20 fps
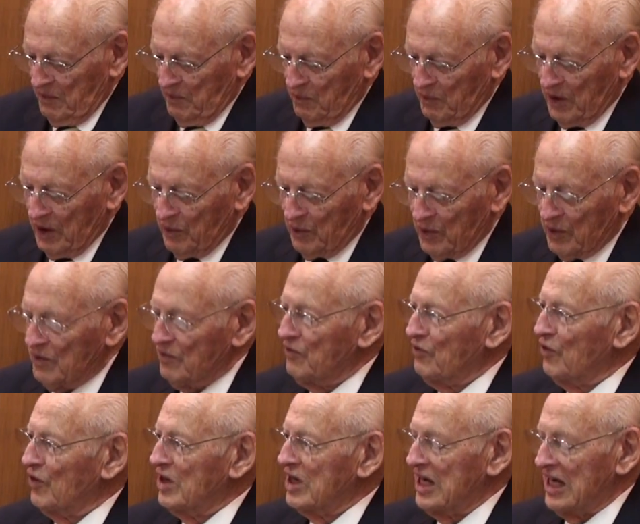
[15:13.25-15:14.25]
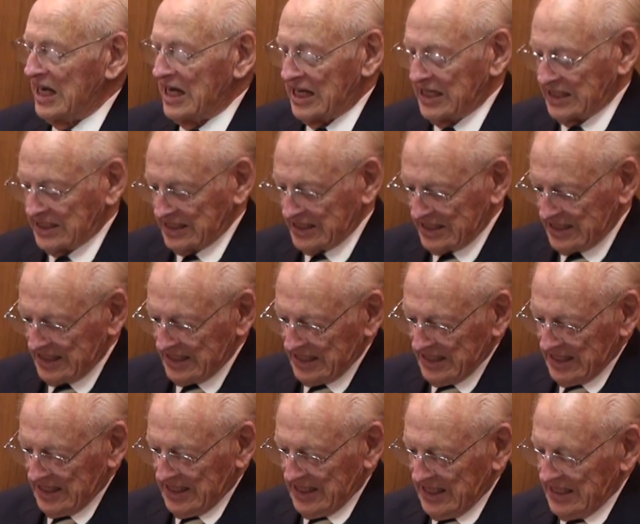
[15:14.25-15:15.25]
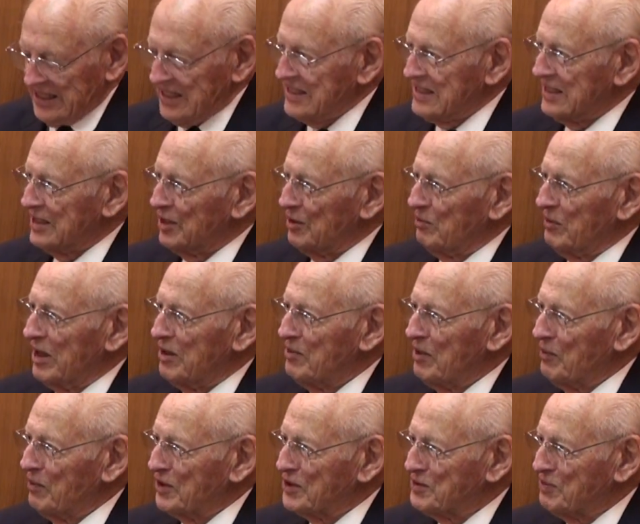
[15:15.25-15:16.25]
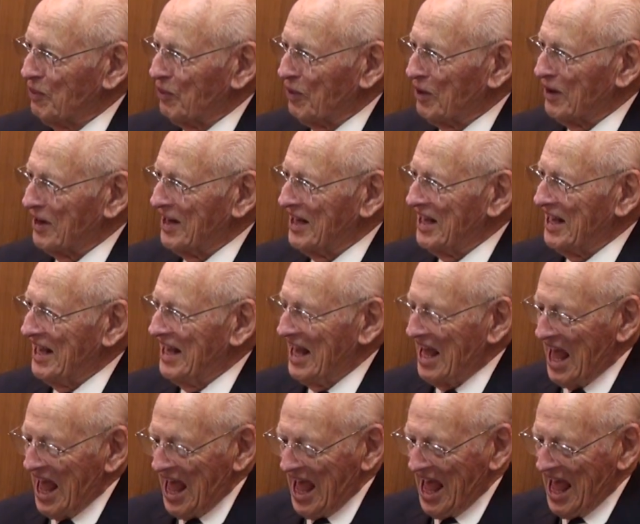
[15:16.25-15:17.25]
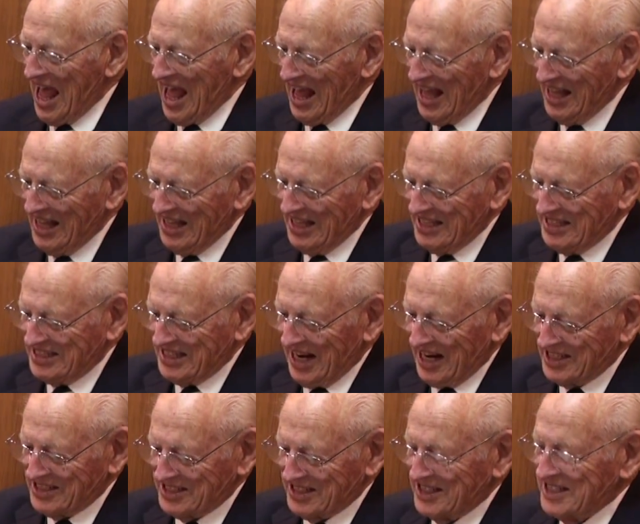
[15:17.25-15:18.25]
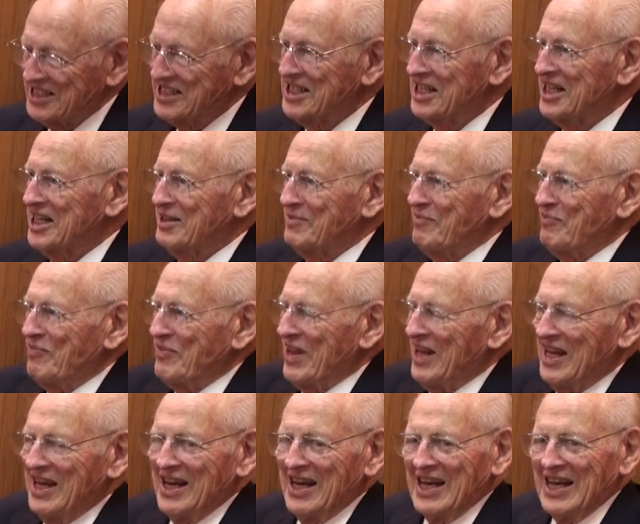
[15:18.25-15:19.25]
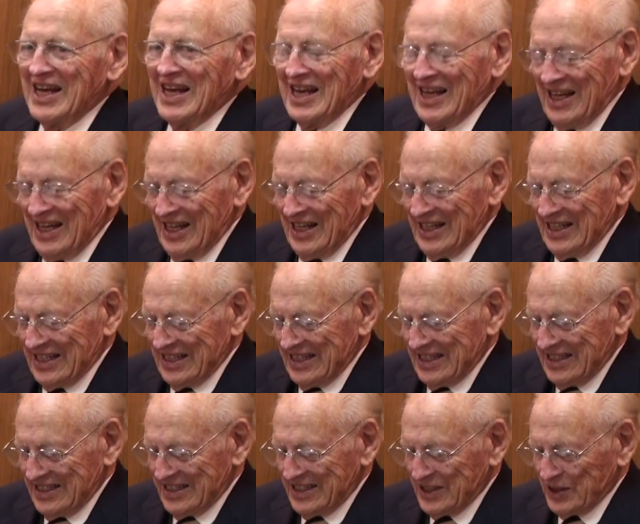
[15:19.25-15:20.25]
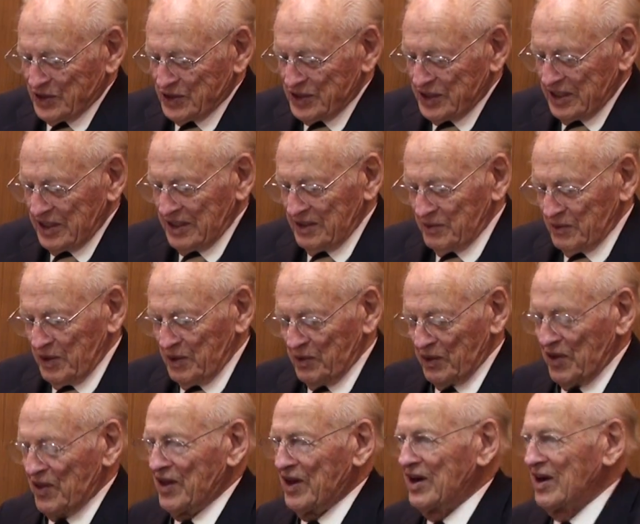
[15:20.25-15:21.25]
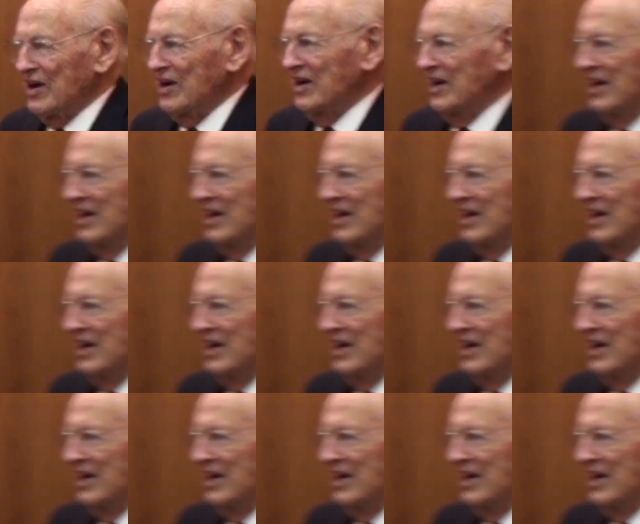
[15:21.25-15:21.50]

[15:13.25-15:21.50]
while we were at Fort Knox, this little baby was born, our son Tom. So we were there